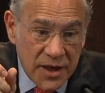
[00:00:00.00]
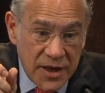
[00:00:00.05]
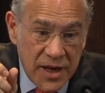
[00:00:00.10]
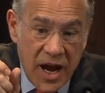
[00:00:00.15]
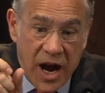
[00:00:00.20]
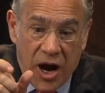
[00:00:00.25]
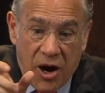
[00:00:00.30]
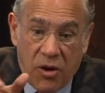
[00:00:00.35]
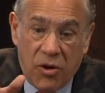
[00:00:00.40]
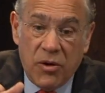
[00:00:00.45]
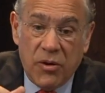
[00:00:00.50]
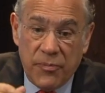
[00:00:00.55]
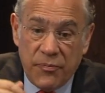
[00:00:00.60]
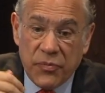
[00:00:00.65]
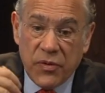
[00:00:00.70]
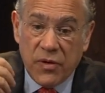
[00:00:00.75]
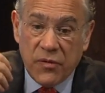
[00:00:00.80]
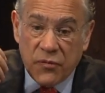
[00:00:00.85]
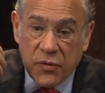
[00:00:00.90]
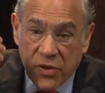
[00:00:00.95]
Now,
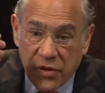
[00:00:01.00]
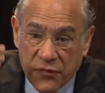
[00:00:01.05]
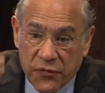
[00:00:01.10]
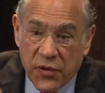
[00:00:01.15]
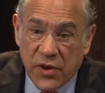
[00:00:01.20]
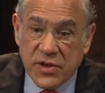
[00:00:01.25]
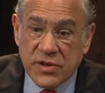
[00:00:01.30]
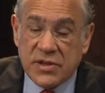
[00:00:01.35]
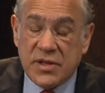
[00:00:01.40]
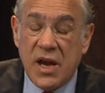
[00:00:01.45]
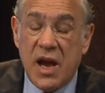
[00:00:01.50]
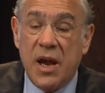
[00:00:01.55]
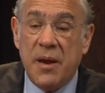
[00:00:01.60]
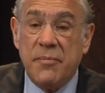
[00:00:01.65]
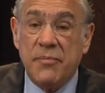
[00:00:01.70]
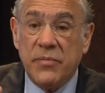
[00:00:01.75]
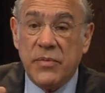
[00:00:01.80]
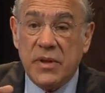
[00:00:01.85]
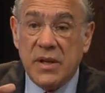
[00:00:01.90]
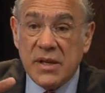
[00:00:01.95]
for the first
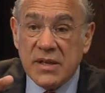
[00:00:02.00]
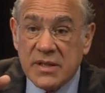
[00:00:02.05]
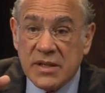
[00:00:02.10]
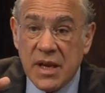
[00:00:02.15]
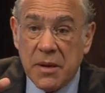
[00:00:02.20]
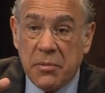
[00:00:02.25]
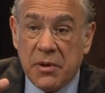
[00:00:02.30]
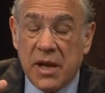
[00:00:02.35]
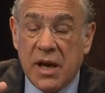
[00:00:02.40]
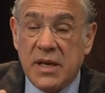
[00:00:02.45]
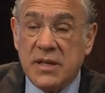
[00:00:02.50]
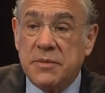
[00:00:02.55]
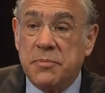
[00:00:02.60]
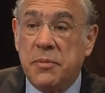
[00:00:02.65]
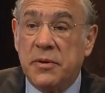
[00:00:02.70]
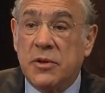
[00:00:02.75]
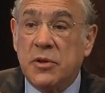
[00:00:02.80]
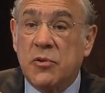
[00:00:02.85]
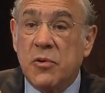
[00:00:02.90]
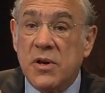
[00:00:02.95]
time, they
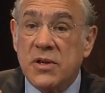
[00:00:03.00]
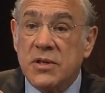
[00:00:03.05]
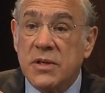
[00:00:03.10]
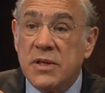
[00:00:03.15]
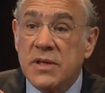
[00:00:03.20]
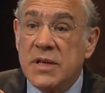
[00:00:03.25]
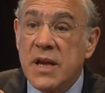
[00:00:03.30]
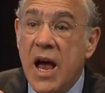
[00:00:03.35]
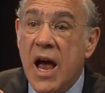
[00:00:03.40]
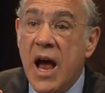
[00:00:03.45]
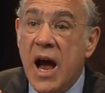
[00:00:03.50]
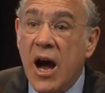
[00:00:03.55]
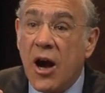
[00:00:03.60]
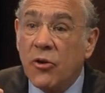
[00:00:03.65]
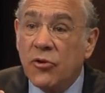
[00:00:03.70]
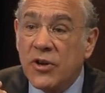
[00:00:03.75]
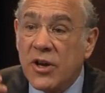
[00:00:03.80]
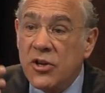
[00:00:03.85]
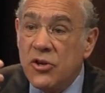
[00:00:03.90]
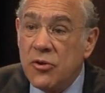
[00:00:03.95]
stabilized. But the question is,
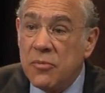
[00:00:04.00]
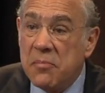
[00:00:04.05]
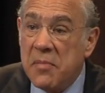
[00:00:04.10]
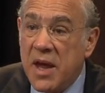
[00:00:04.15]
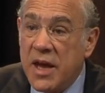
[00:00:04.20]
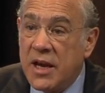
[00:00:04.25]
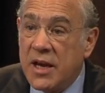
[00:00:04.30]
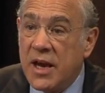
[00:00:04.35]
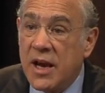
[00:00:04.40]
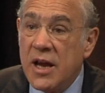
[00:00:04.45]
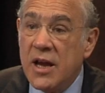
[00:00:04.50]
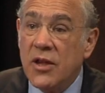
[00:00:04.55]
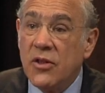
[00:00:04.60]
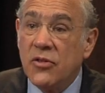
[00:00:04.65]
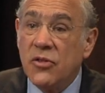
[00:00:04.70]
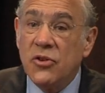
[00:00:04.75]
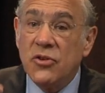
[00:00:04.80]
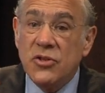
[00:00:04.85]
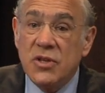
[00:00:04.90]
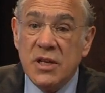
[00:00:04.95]
how can you make
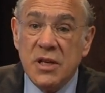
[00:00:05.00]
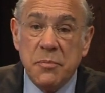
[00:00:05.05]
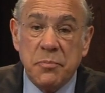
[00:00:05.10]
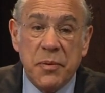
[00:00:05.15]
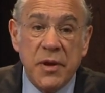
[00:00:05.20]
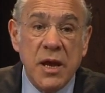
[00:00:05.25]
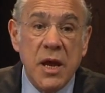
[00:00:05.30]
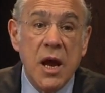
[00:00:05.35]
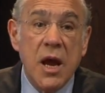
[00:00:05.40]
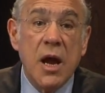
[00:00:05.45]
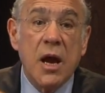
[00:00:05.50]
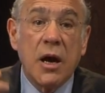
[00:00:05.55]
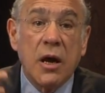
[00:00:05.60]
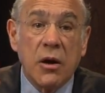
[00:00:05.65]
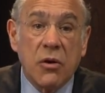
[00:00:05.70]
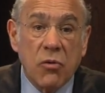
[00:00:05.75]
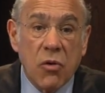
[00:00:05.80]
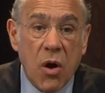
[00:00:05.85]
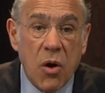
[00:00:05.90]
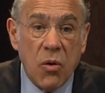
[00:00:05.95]
the GDP
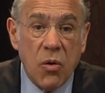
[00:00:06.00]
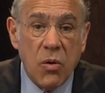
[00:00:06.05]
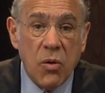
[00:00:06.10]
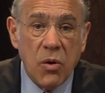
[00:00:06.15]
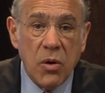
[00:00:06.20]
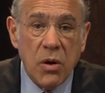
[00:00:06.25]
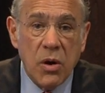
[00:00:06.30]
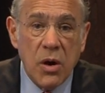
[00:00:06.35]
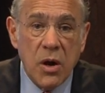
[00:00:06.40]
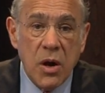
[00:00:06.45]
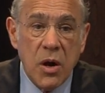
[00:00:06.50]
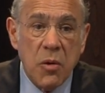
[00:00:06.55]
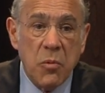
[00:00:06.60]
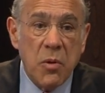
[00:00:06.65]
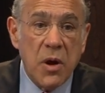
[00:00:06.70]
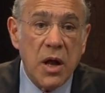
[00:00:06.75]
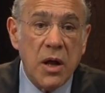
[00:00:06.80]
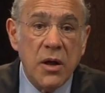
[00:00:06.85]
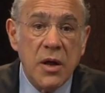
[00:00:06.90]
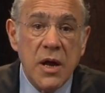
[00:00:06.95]
grow?
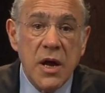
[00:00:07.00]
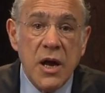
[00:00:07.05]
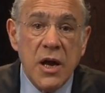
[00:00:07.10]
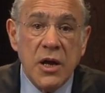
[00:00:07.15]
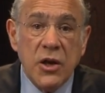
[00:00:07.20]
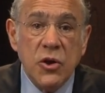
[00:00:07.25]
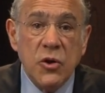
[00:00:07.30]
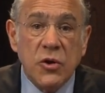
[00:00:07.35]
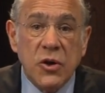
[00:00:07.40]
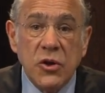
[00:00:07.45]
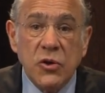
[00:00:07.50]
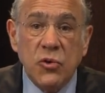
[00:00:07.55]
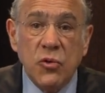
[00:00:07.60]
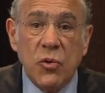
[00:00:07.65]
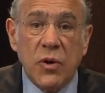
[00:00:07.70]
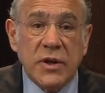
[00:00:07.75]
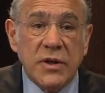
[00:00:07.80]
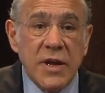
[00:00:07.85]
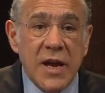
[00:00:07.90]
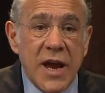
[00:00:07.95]
Well, you can
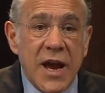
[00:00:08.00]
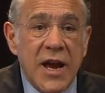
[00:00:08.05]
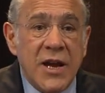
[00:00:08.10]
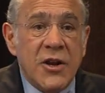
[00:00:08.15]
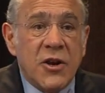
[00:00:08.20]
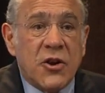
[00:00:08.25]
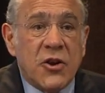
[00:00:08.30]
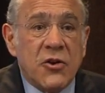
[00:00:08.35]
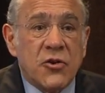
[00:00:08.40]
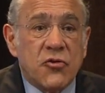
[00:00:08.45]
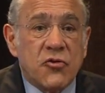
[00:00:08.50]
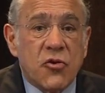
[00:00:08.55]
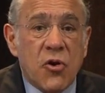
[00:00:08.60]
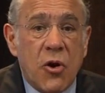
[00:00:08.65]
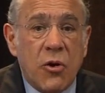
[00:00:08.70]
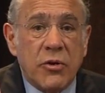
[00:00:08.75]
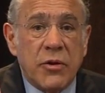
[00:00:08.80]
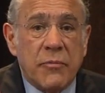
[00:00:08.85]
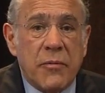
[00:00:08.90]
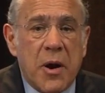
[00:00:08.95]
do it in a
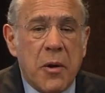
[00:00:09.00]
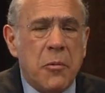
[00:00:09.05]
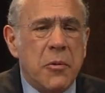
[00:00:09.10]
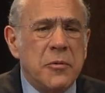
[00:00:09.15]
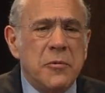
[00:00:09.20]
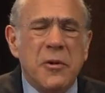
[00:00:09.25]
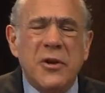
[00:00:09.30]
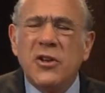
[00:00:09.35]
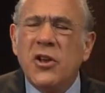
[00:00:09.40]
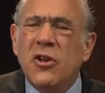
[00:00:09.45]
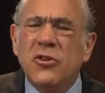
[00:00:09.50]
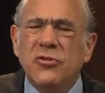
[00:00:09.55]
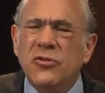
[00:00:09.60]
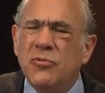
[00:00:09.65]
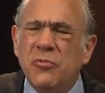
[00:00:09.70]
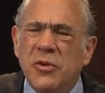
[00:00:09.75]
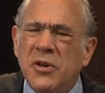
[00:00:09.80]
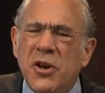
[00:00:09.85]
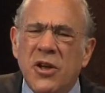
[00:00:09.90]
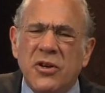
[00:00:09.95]
controlled environment.
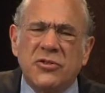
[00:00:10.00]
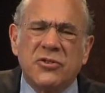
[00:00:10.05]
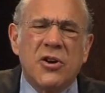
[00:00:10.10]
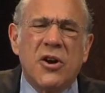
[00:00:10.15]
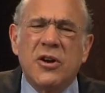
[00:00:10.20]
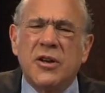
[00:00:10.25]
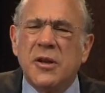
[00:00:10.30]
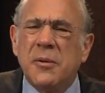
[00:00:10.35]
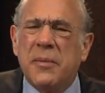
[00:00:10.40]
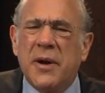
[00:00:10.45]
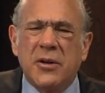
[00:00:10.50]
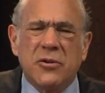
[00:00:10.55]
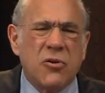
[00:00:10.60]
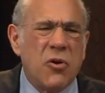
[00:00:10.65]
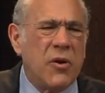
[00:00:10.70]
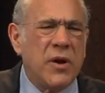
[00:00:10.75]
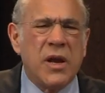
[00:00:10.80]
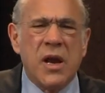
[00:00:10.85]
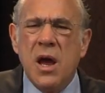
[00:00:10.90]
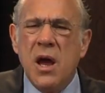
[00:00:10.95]
We're not talking about
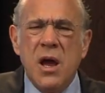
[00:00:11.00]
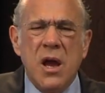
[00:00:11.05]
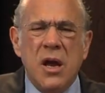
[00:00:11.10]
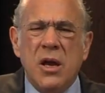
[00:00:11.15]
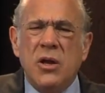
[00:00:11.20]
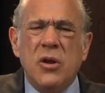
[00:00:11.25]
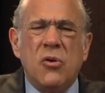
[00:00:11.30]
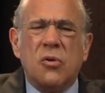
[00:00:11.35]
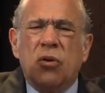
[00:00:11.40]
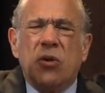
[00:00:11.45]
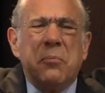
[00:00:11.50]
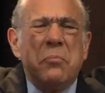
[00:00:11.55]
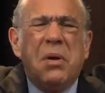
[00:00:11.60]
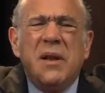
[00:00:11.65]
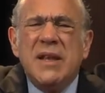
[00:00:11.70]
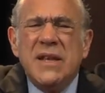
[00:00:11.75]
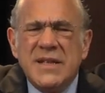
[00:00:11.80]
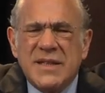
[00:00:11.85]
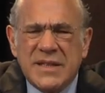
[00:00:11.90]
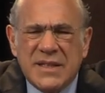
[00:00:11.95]
going, you know,
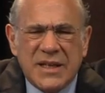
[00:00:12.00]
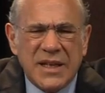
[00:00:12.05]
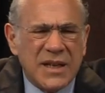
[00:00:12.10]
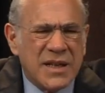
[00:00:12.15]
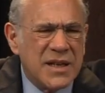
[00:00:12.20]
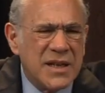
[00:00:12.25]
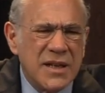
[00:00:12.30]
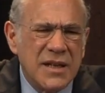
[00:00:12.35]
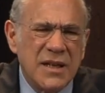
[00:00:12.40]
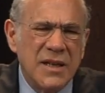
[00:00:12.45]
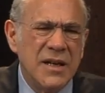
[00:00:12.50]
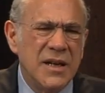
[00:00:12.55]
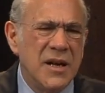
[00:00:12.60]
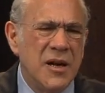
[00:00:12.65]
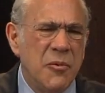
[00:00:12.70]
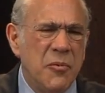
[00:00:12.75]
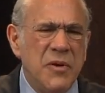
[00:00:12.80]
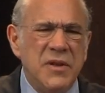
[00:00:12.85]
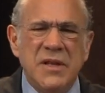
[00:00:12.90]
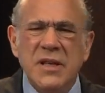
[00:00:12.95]
ballistic.
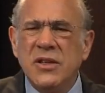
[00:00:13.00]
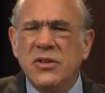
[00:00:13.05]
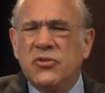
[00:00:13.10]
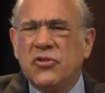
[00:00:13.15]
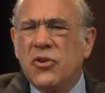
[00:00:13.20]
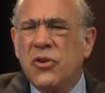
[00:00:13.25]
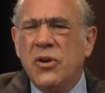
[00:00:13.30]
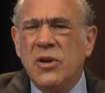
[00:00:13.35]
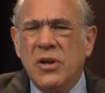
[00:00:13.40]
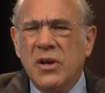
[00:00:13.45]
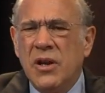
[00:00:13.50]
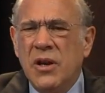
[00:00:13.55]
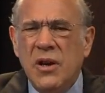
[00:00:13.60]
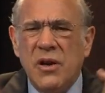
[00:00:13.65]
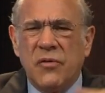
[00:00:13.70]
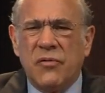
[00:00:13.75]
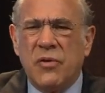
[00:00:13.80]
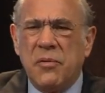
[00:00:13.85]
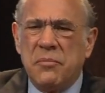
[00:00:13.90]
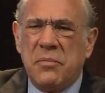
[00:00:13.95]
We didn't turn
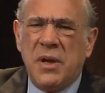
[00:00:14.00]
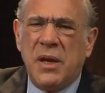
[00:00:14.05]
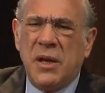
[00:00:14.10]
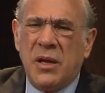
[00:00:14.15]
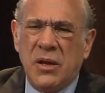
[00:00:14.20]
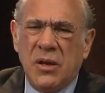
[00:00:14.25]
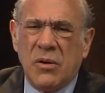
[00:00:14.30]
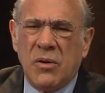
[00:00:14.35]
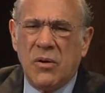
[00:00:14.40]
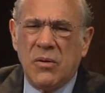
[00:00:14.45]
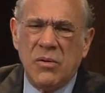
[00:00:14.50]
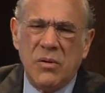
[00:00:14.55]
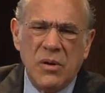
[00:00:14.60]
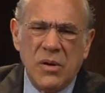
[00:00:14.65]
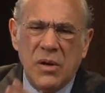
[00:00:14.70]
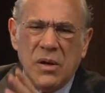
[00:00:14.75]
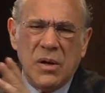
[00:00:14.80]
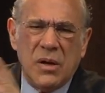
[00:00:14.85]
from being, you know,